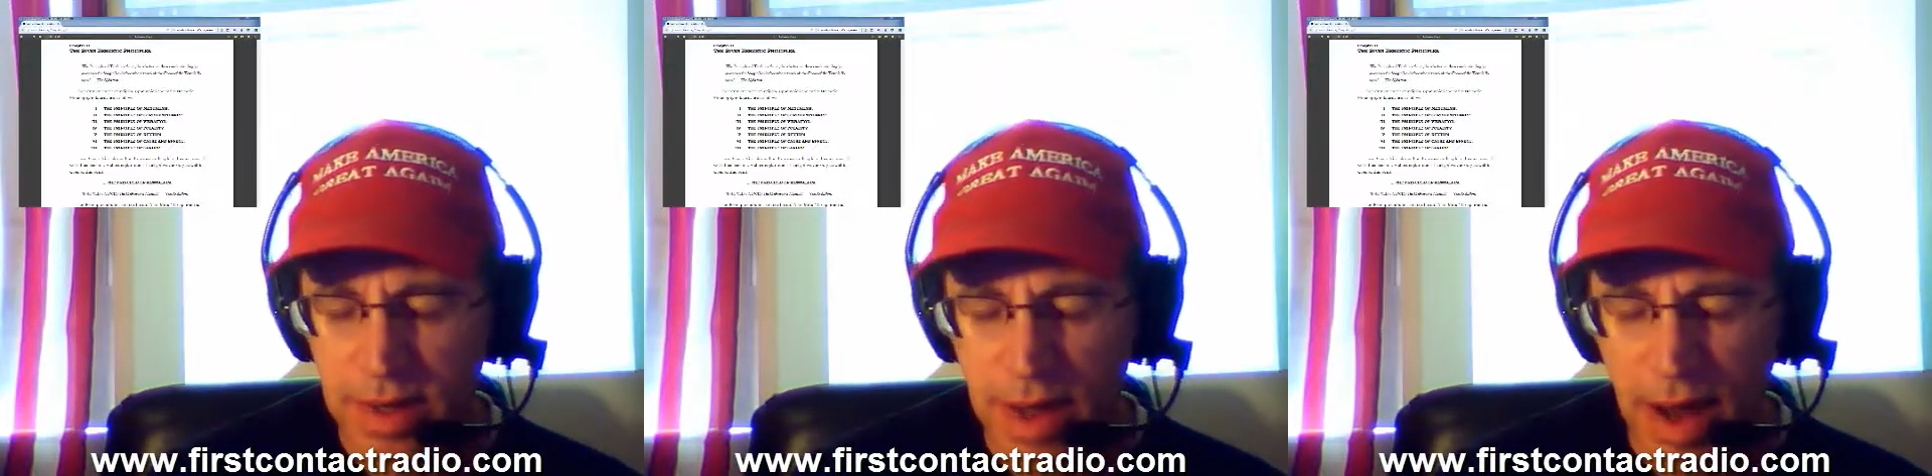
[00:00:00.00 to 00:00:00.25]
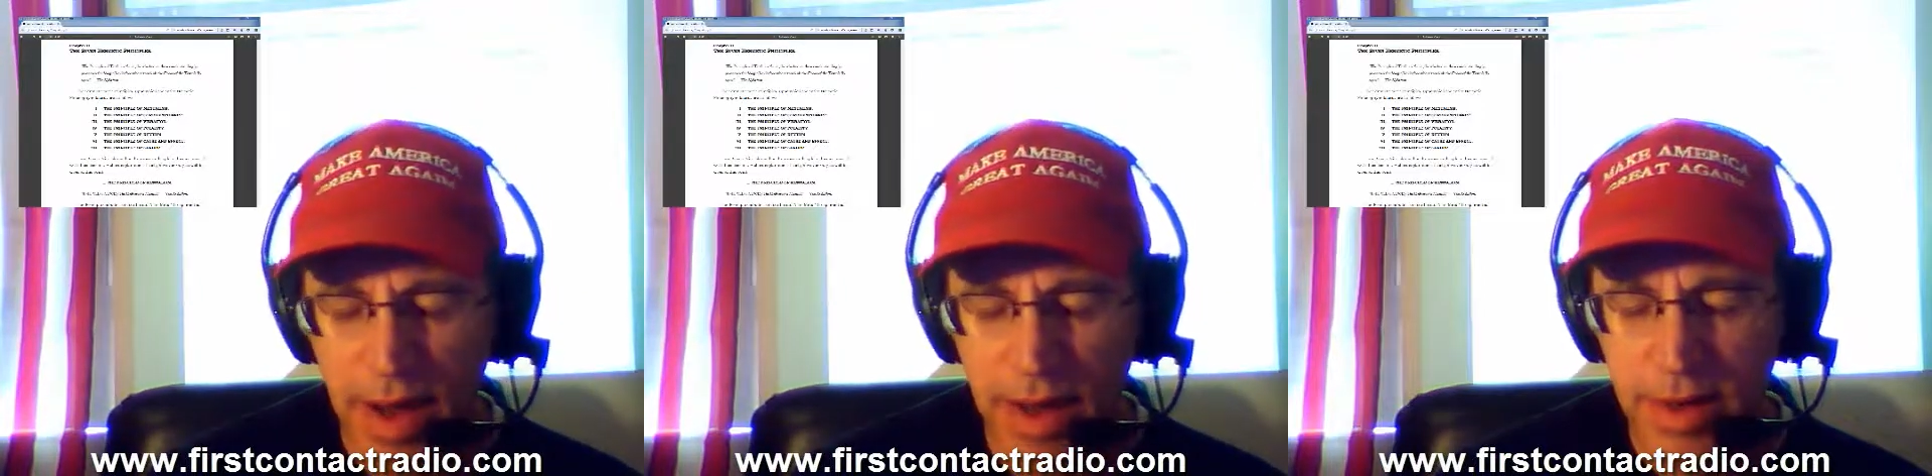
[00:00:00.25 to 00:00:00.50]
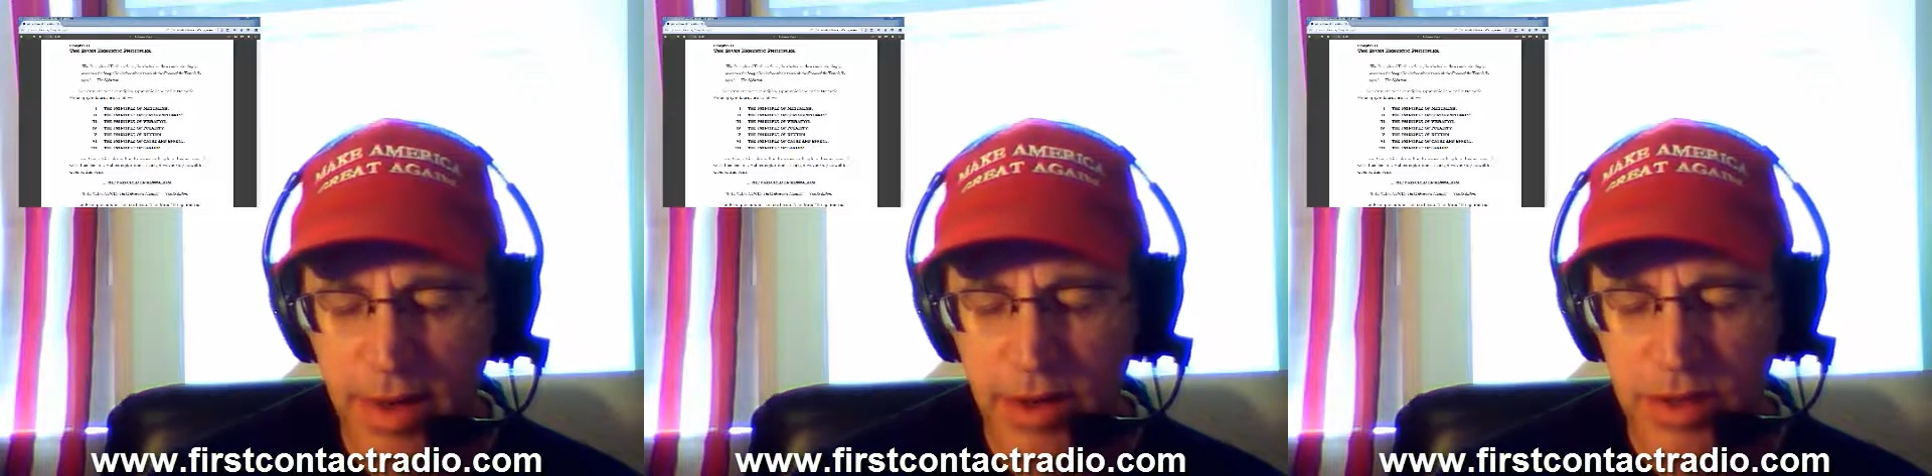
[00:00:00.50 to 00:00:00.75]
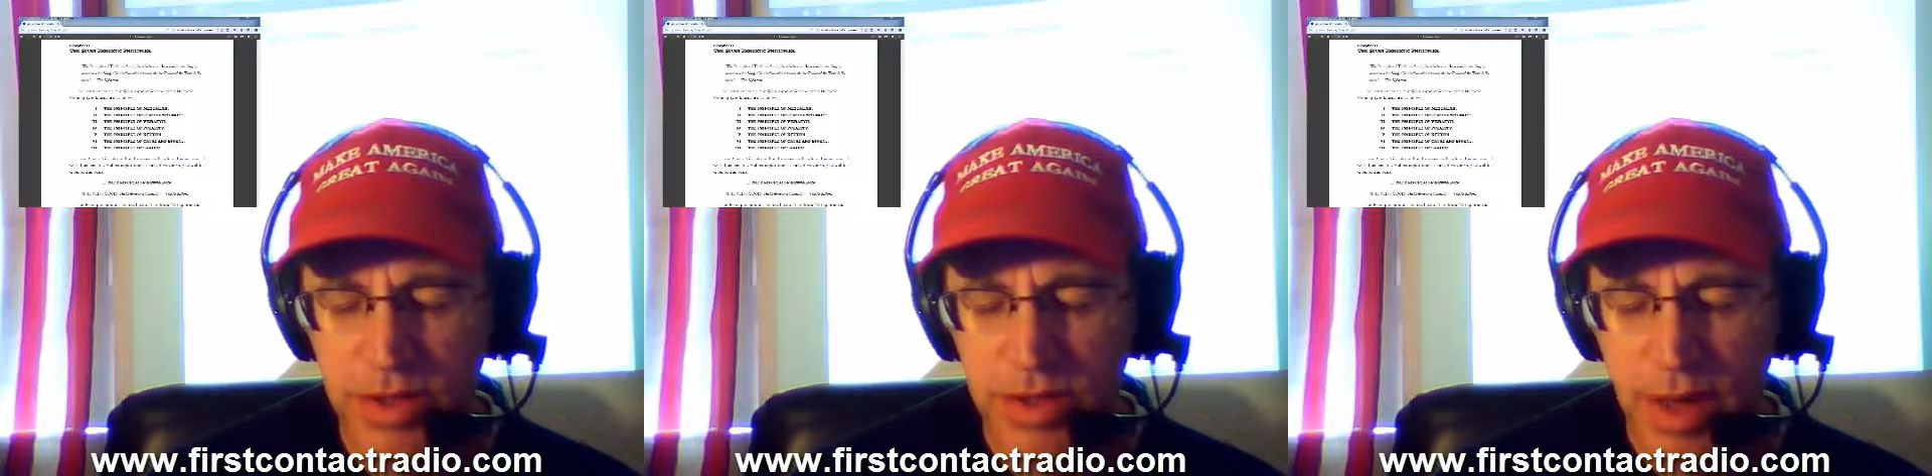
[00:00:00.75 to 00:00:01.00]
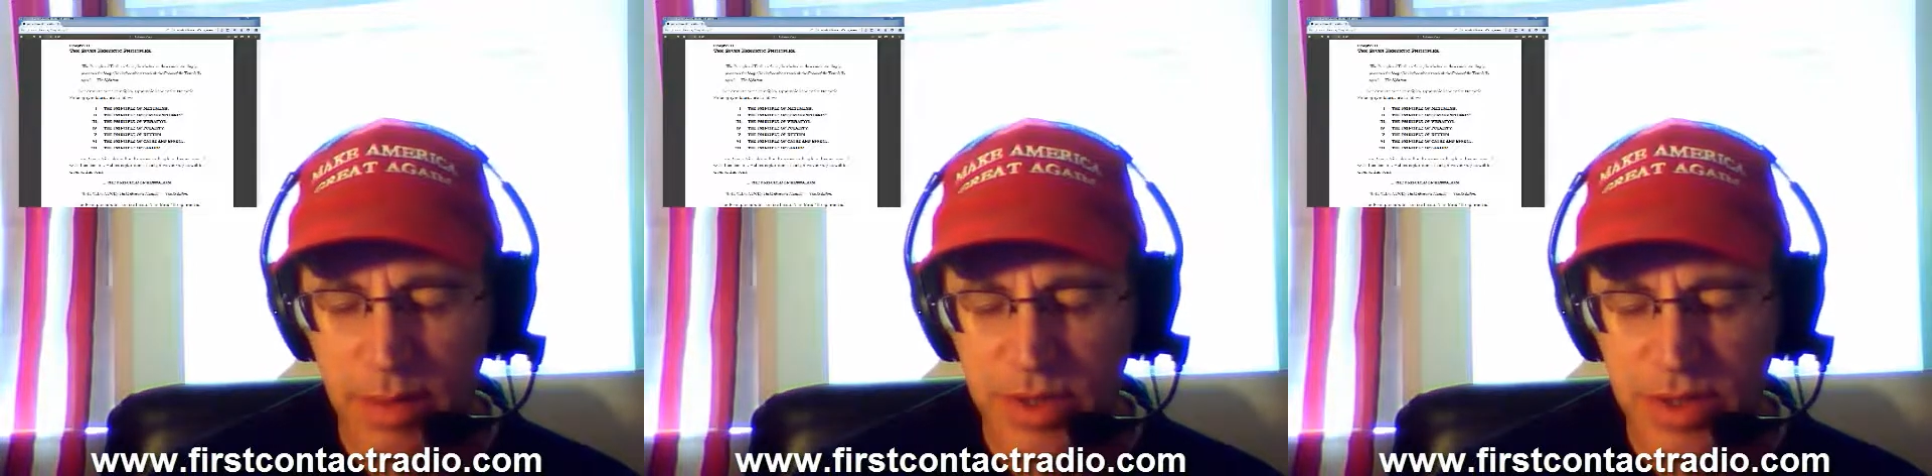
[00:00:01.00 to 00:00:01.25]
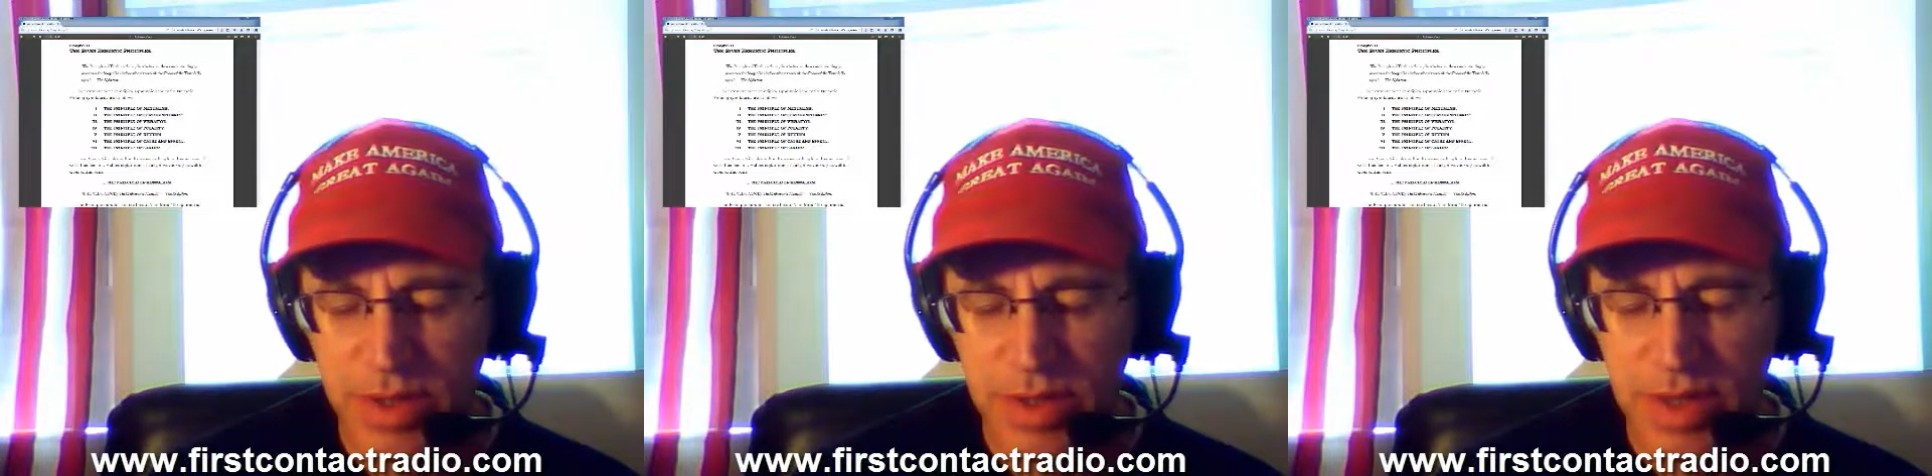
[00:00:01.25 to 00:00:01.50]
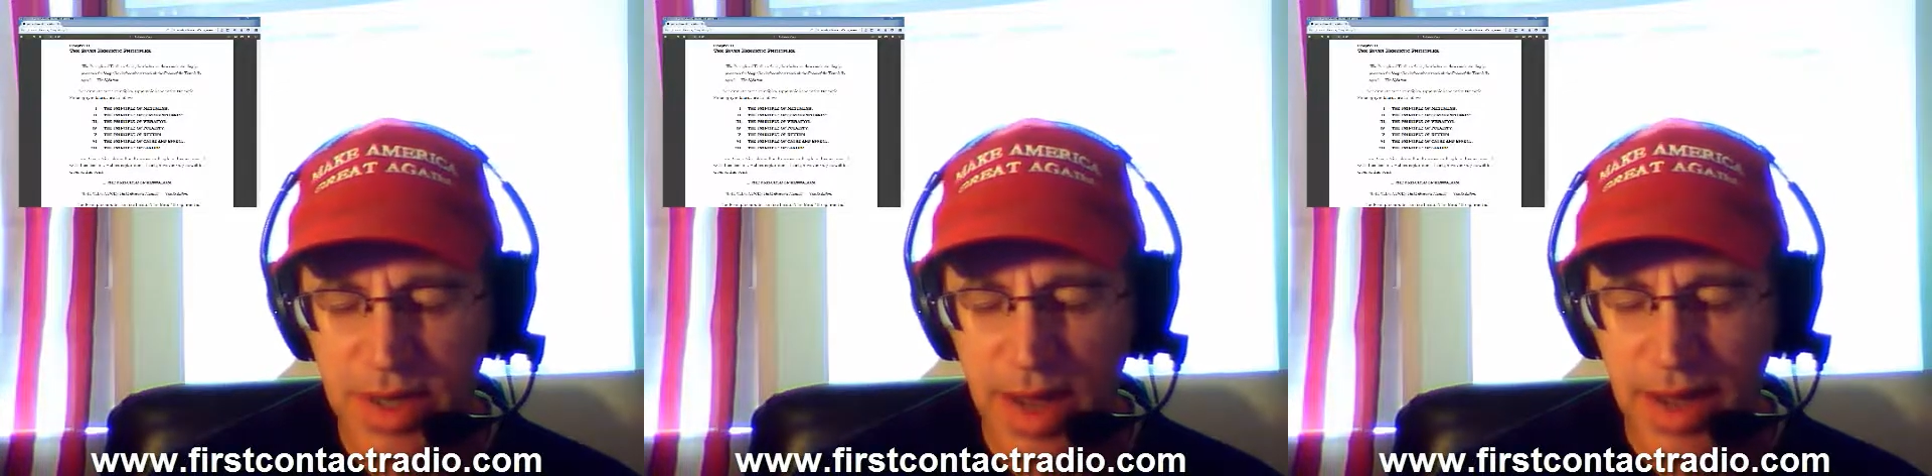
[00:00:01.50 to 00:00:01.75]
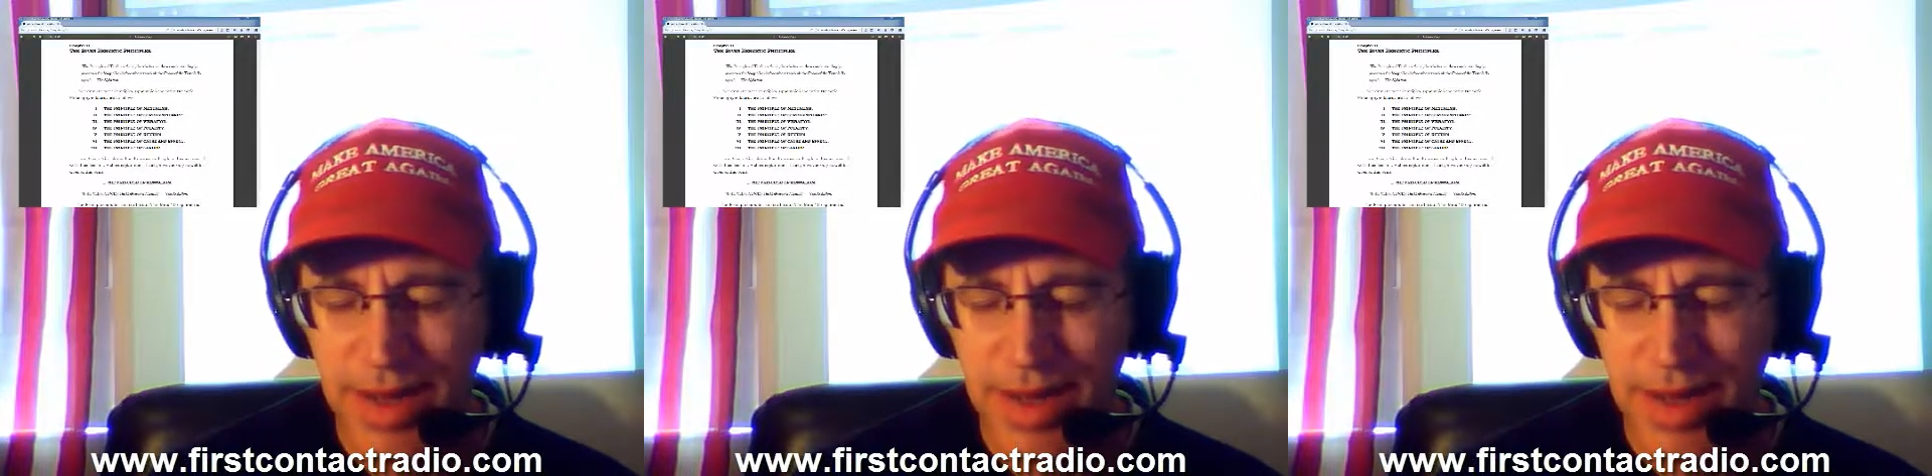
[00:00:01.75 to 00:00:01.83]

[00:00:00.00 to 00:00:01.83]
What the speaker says: guide our steps this day,